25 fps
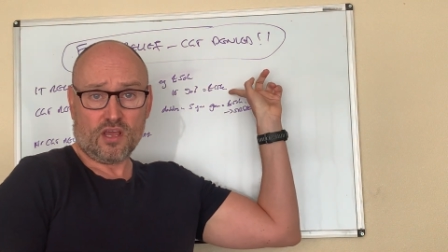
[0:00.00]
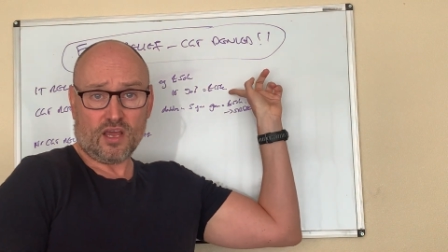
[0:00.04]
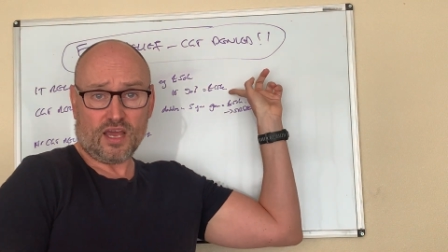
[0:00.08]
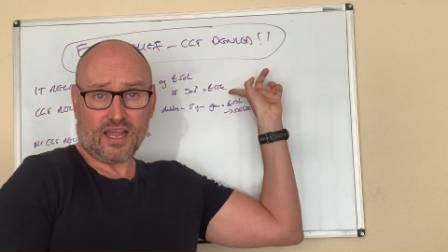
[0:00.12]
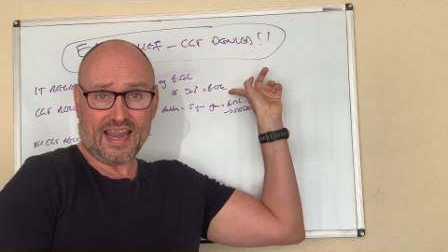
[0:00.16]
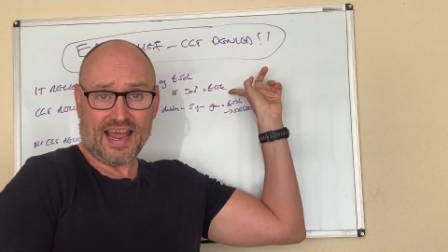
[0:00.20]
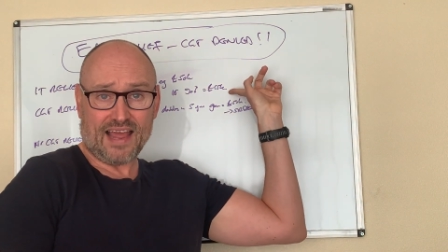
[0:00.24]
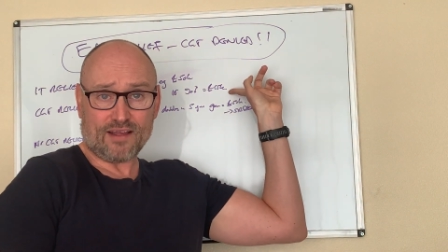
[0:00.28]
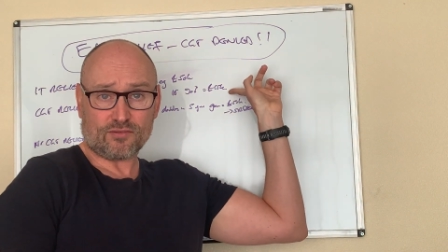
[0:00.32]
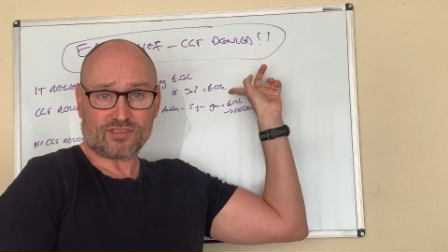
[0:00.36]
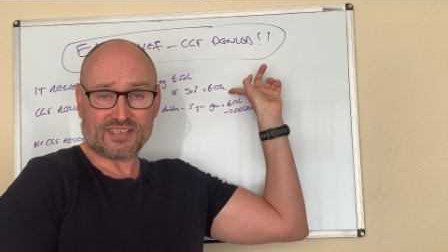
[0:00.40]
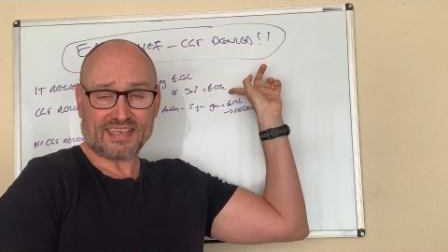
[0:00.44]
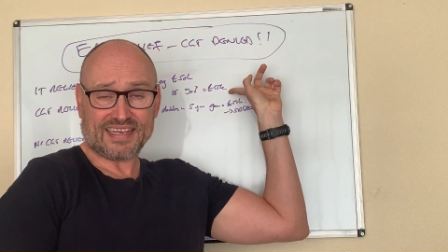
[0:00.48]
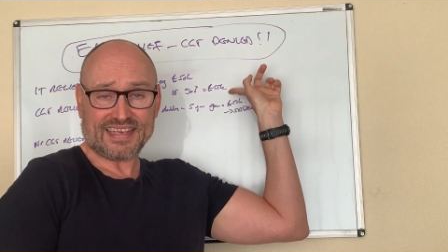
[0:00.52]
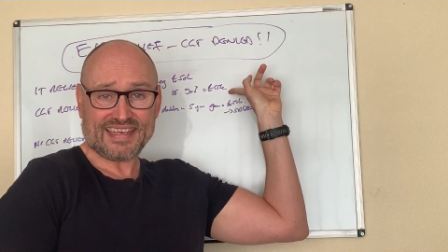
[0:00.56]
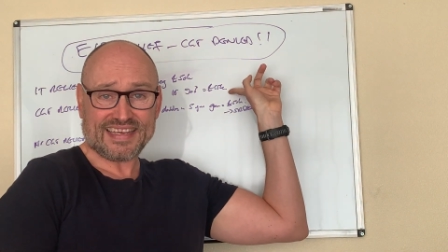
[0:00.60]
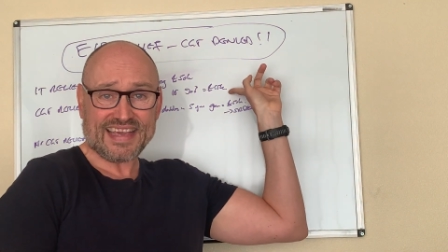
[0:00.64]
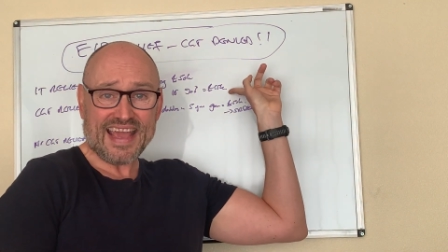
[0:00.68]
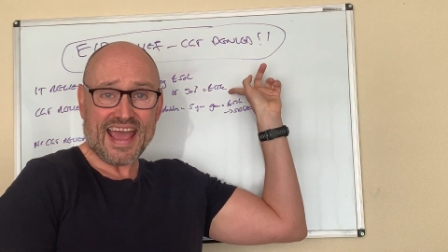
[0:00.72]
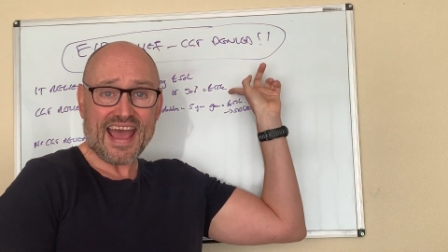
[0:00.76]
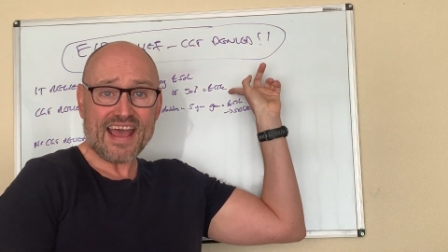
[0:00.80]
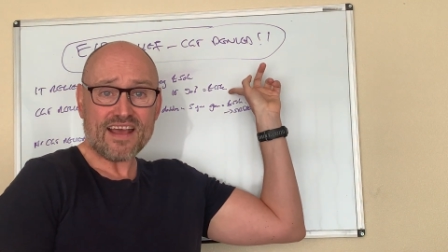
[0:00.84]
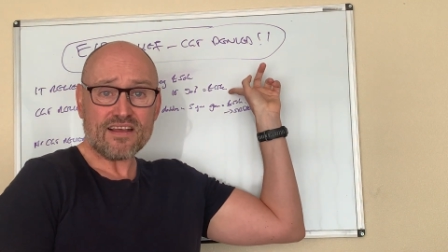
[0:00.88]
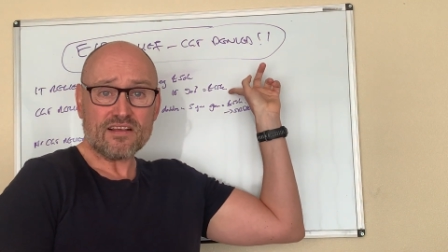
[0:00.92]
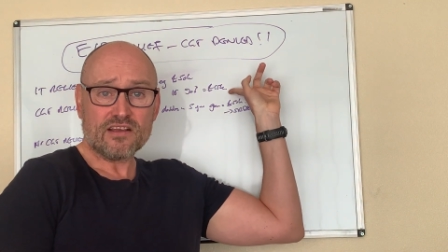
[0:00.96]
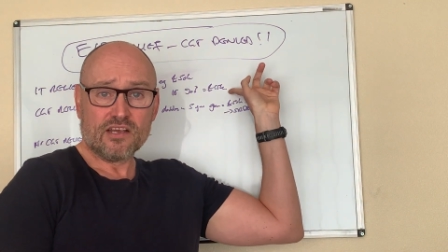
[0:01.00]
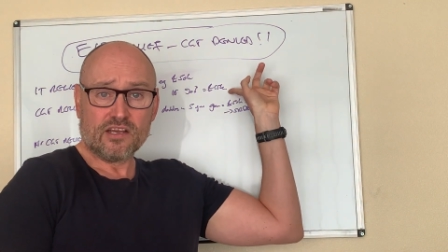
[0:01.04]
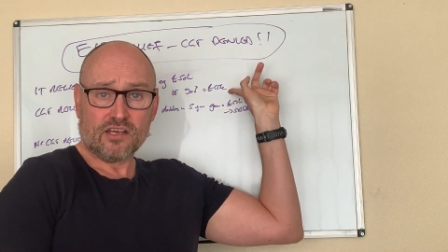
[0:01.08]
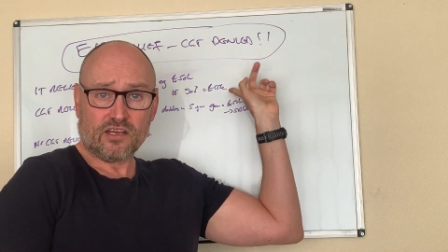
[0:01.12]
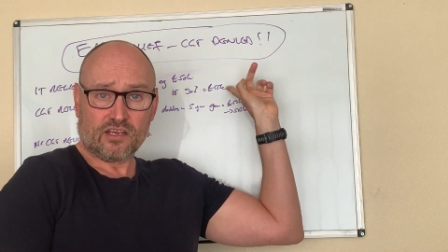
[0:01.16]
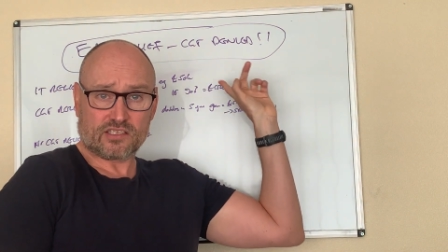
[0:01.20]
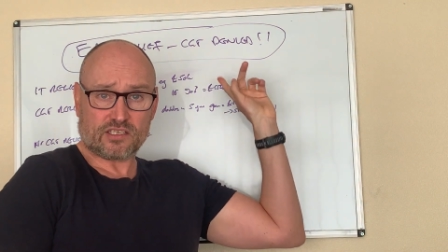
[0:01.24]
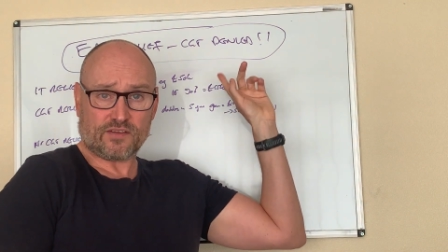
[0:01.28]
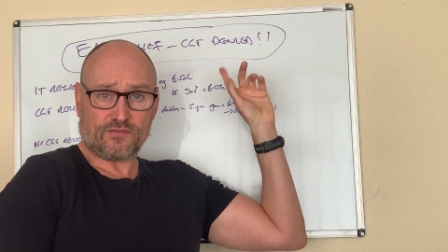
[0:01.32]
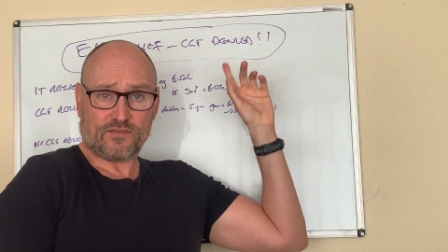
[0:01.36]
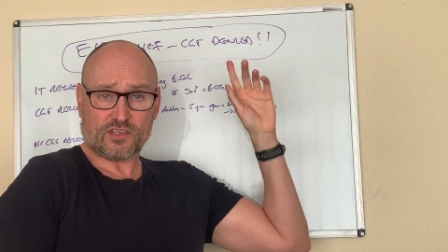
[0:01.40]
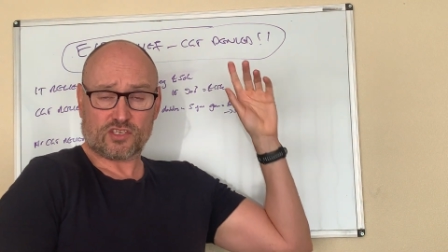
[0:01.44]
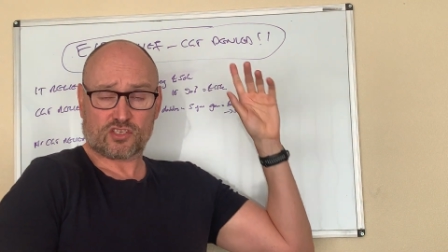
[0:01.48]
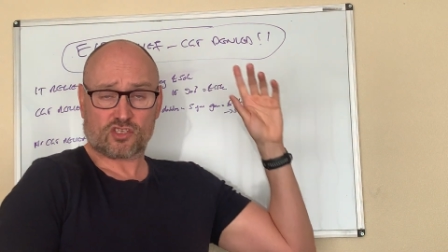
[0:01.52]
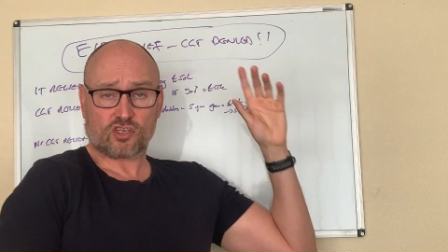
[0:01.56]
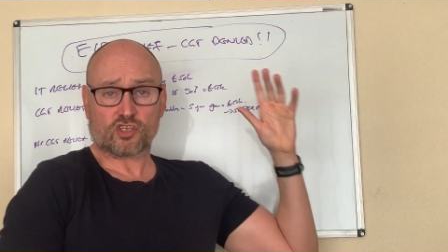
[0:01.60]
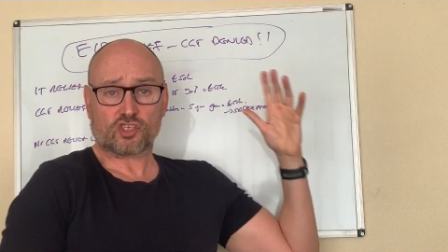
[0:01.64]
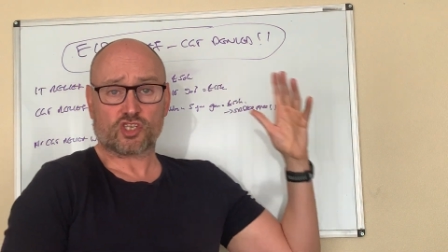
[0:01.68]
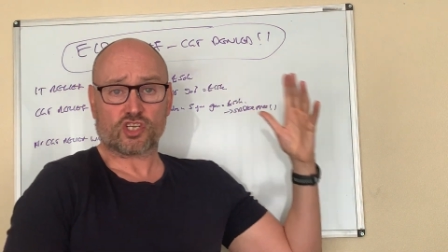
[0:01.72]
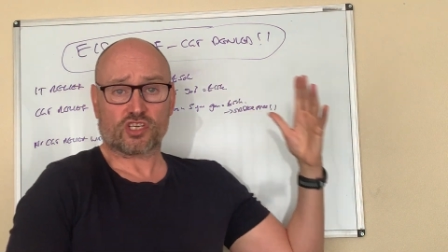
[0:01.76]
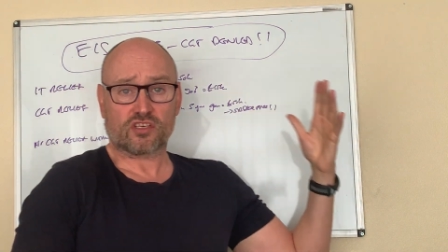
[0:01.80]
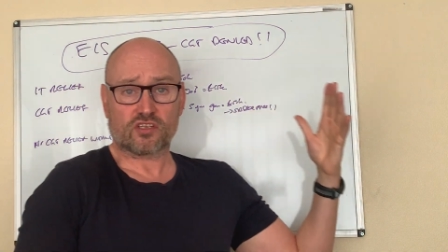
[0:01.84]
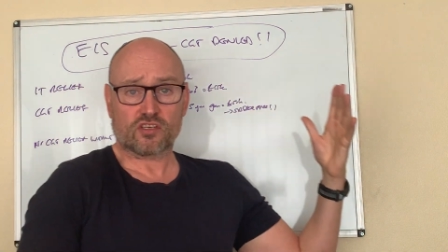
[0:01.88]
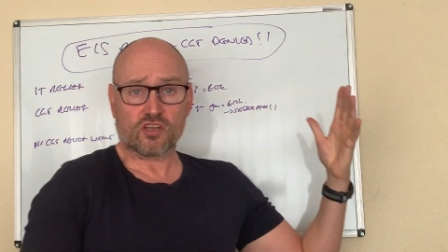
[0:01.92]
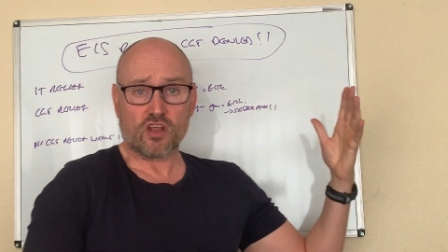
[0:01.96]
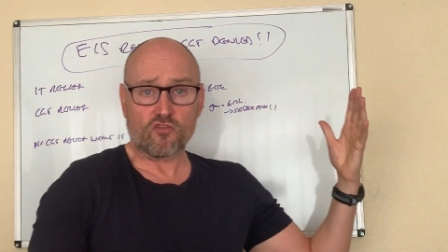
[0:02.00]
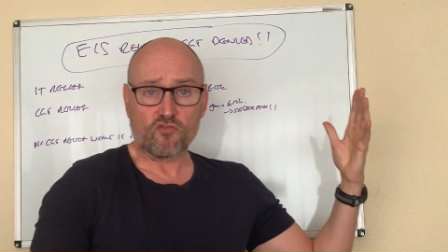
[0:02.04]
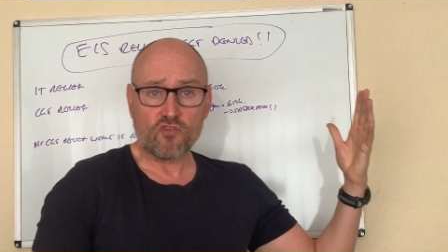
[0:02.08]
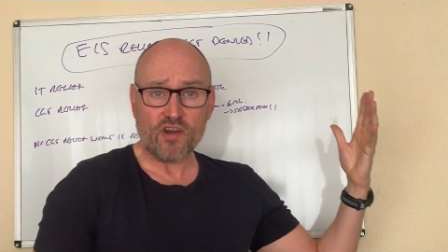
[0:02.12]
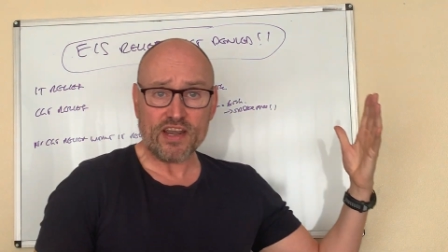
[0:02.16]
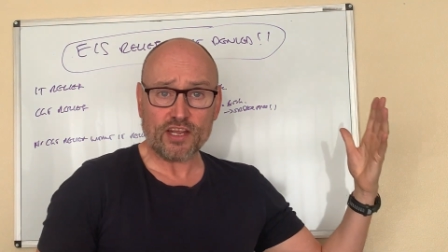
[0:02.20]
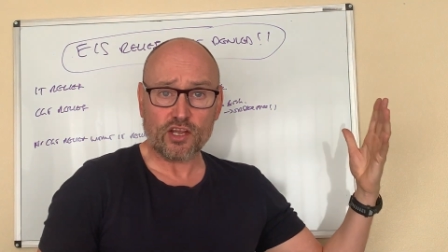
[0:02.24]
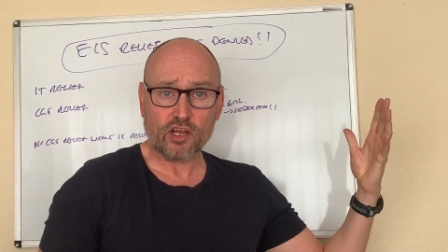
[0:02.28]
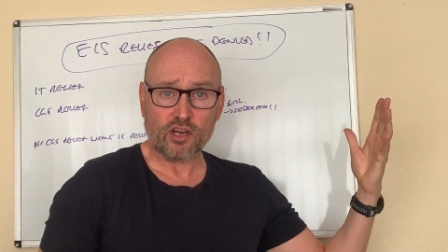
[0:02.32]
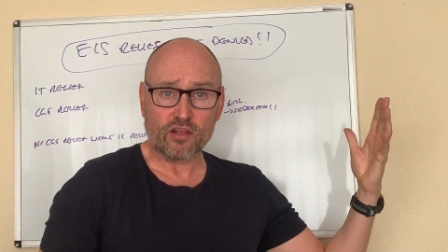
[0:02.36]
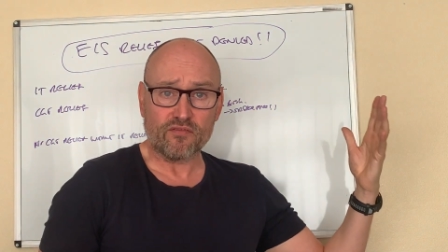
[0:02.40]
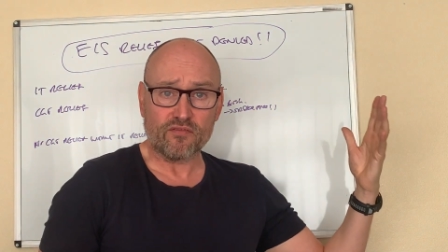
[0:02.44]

allowed to get, because if it's such a really good